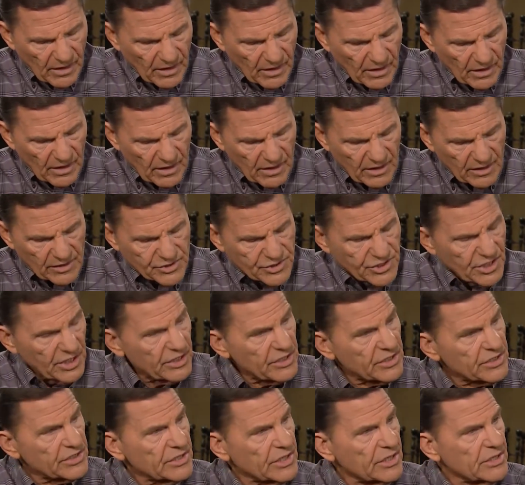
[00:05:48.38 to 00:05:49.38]
uh,
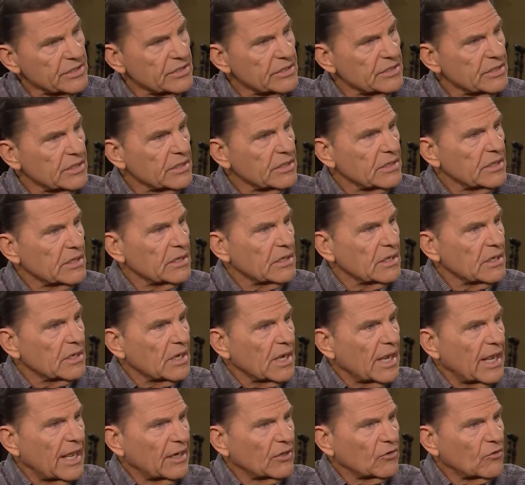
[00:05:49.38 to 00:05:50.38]
Genesis
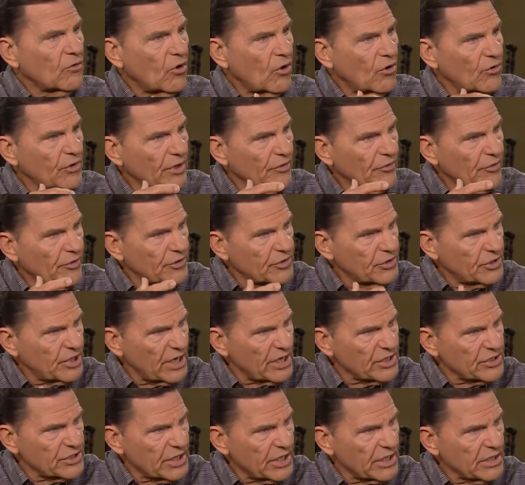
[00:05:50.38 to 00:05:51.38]
and quoting the
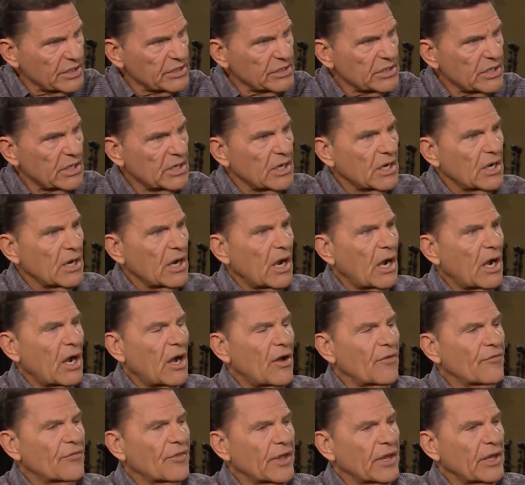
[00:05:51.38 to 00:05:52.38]
teachings
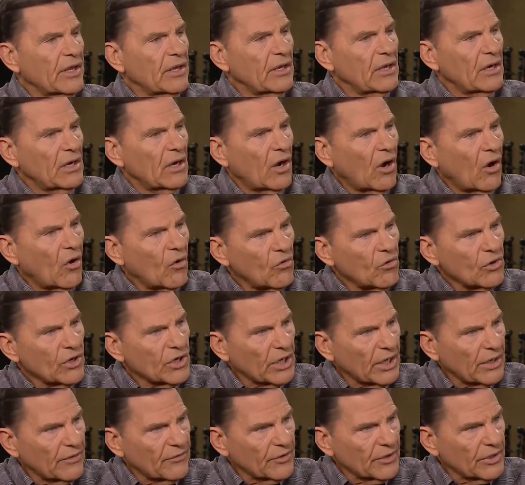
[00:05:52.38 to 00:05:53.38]
of the Old
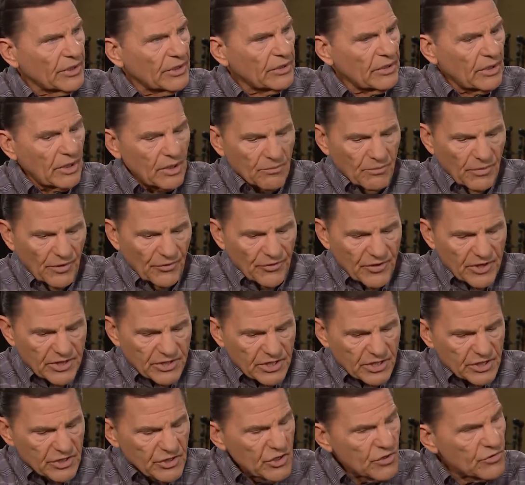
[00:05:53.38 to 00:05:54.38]
Covenant, but
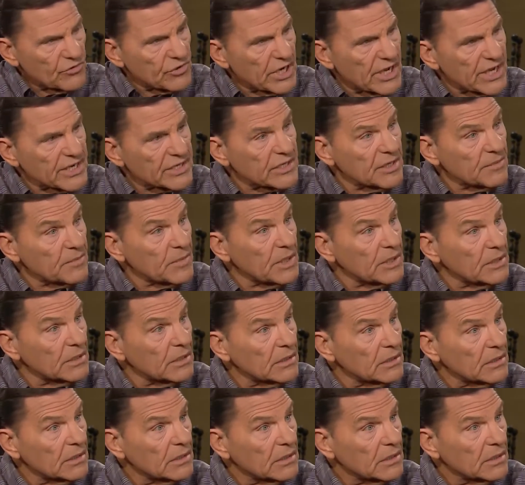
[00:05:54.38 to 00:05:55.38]
this is New Testament.
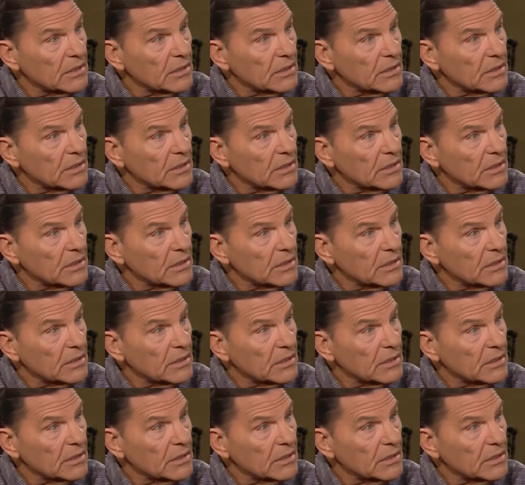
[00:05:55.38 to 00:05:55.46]
Mm-hmm.